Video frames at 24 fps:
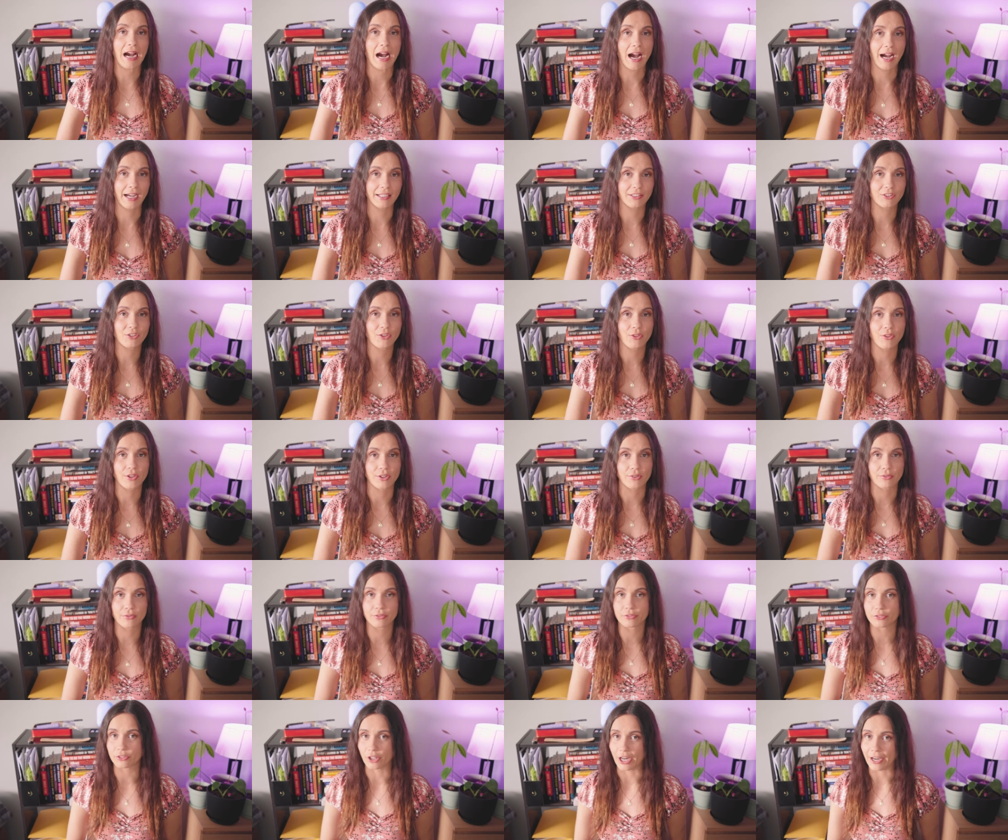hi to their
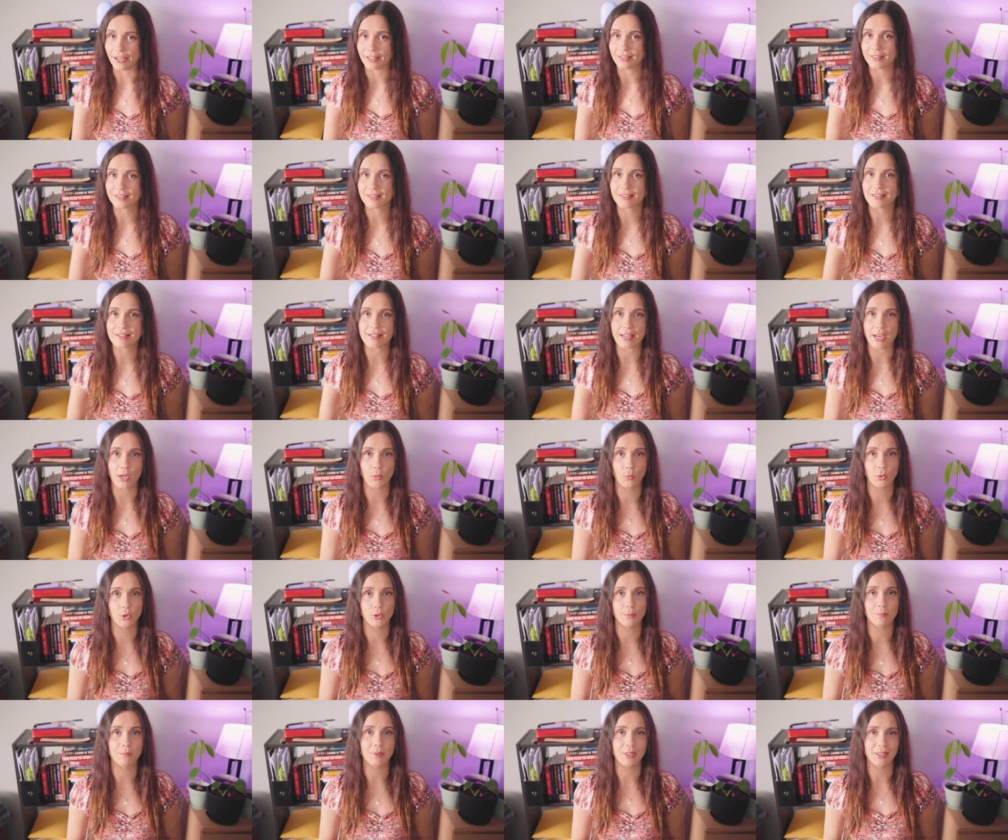friends. It
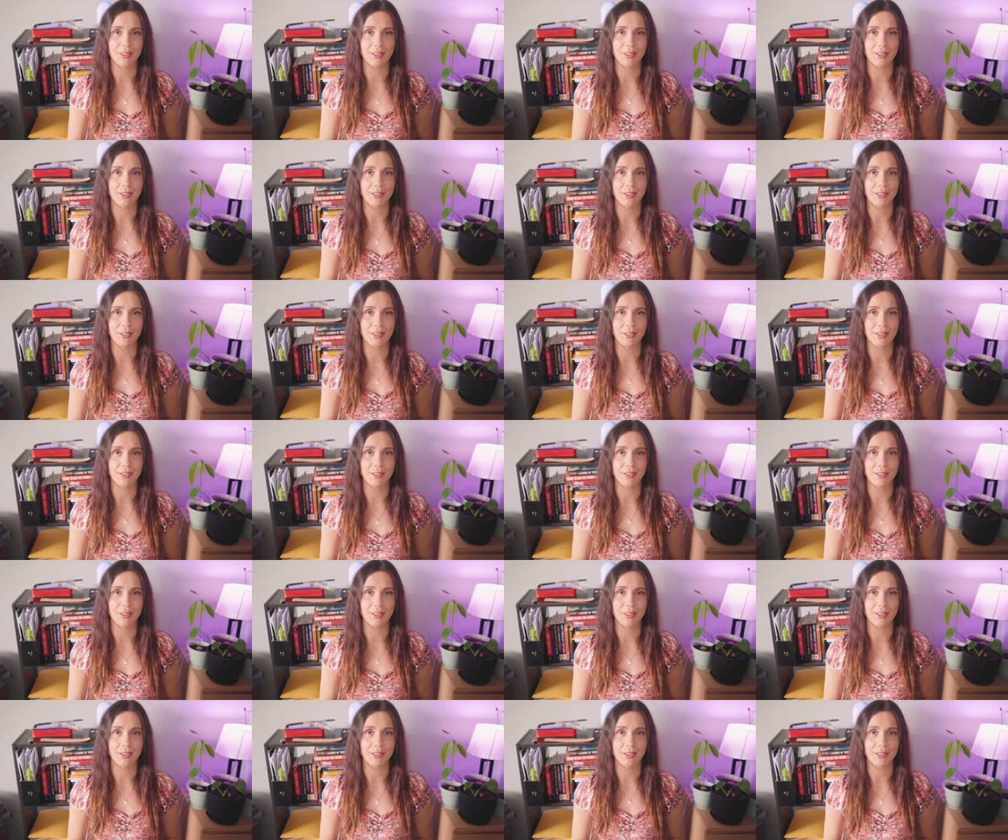would